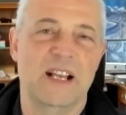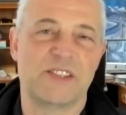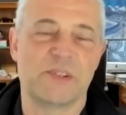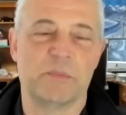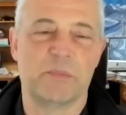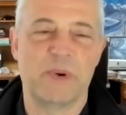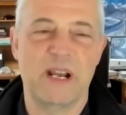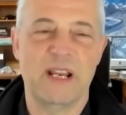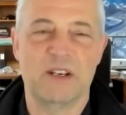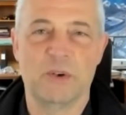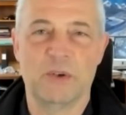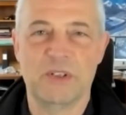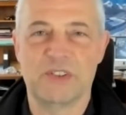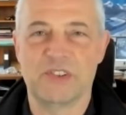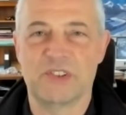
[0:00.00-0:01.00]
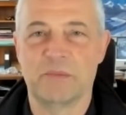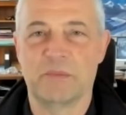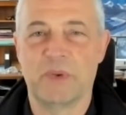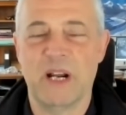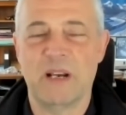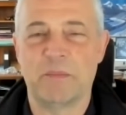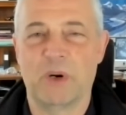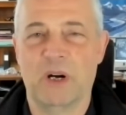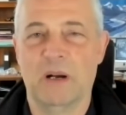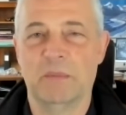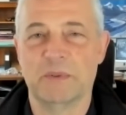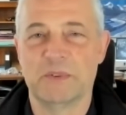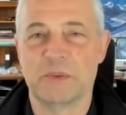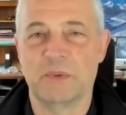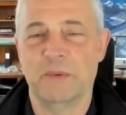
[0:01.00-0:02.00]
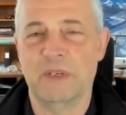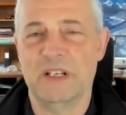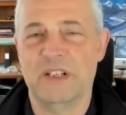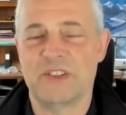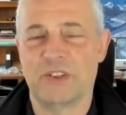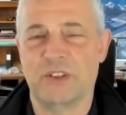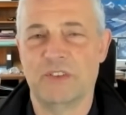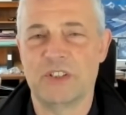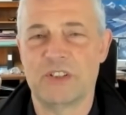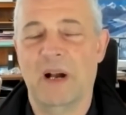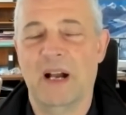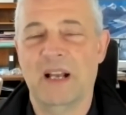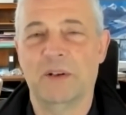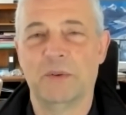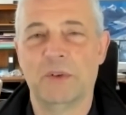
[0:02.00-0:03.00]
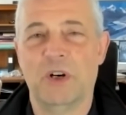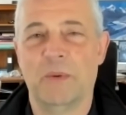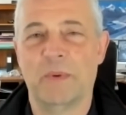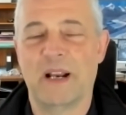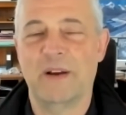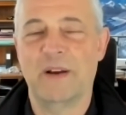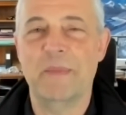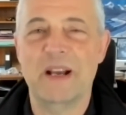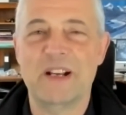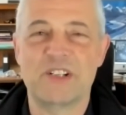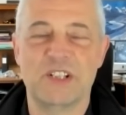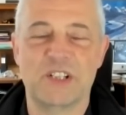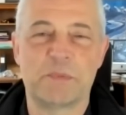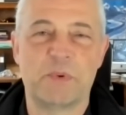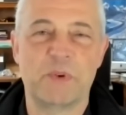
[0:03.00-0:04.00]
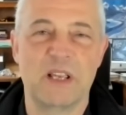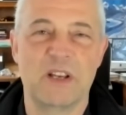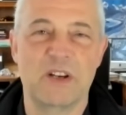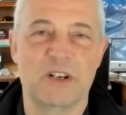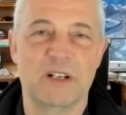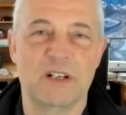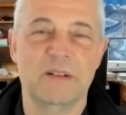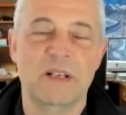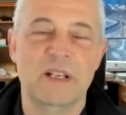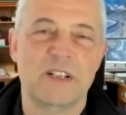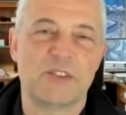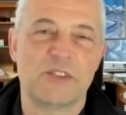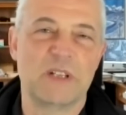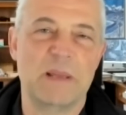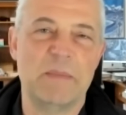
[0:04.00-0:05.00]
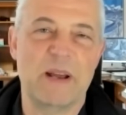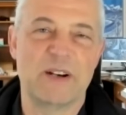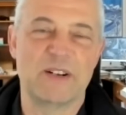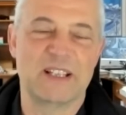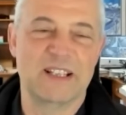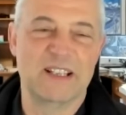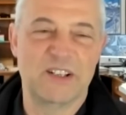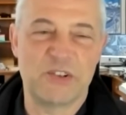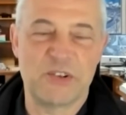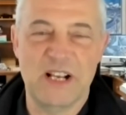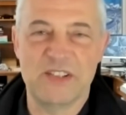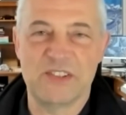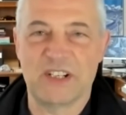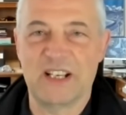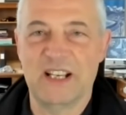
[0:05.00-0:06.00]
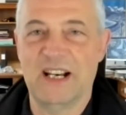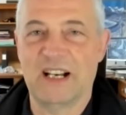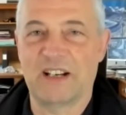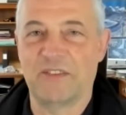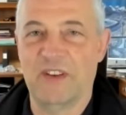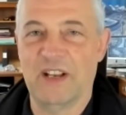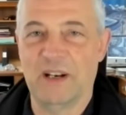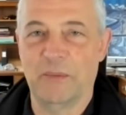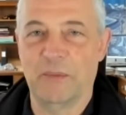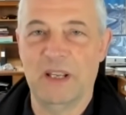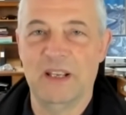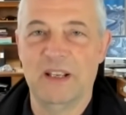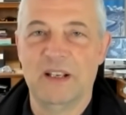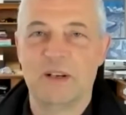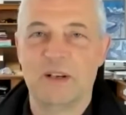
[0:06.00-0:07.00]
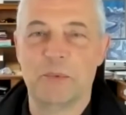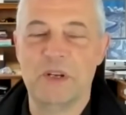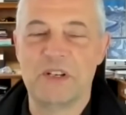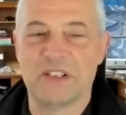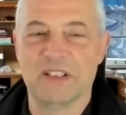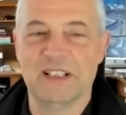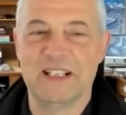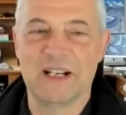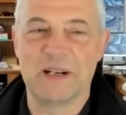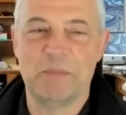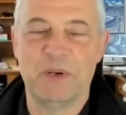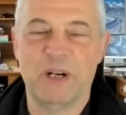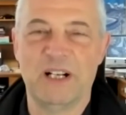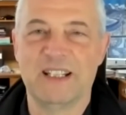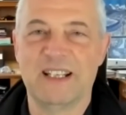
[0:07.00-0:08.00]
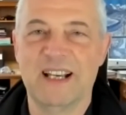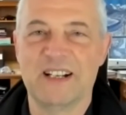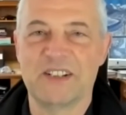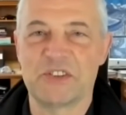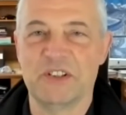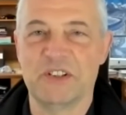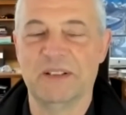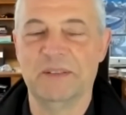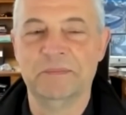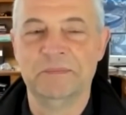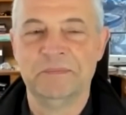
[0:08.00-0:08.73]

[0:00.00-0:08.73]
had some brake noises and brake problems that we serviced. I don't know, but I imagine it's pretty good. Certainly better than the Transit Connect van we recently did a podcast on.